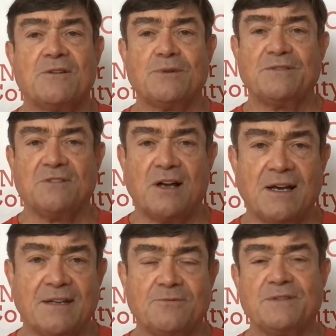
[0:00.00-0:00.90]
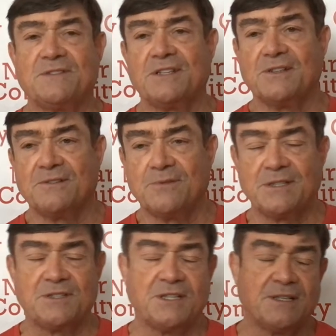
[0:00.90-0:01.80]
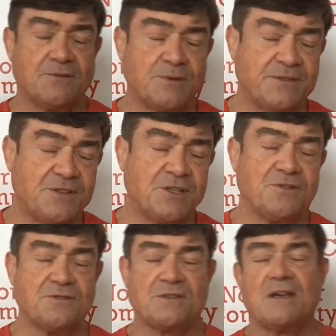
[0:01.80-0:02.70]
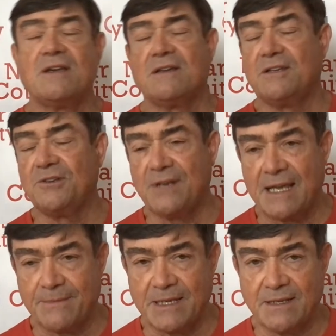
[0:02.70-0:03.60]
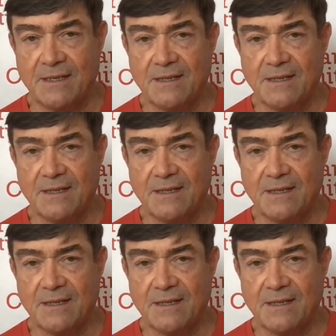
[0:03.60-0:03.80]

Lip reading: We've lied. We've stolen. We've cheated. We've used. You name it.